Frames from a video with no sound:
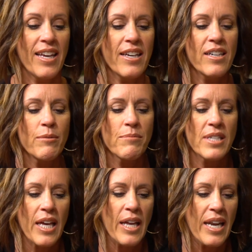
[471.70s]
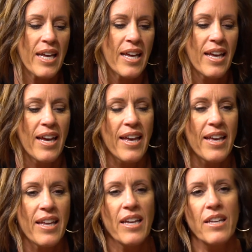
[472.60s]
He comes in
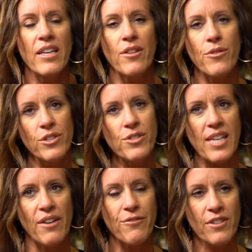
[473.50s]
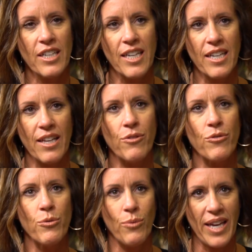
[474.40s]
and it, through suffering and
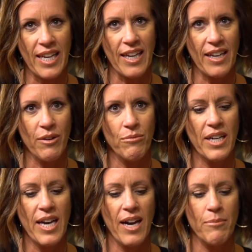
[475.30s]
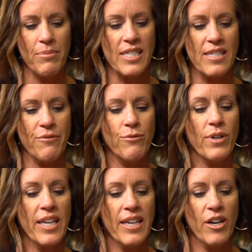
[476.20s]
through waiting, what happens if
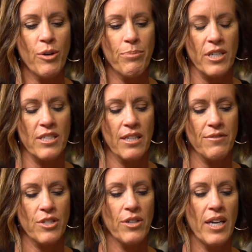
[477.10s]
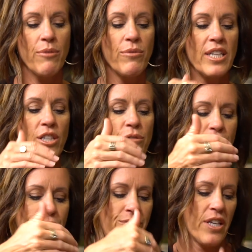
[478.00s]
we open ourselves to it and we
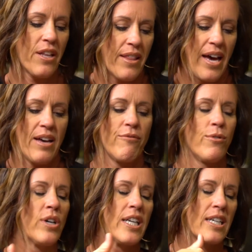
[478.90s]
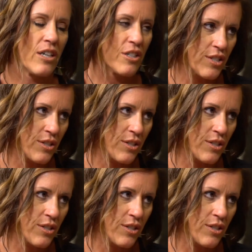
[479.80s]
don't fill that void in our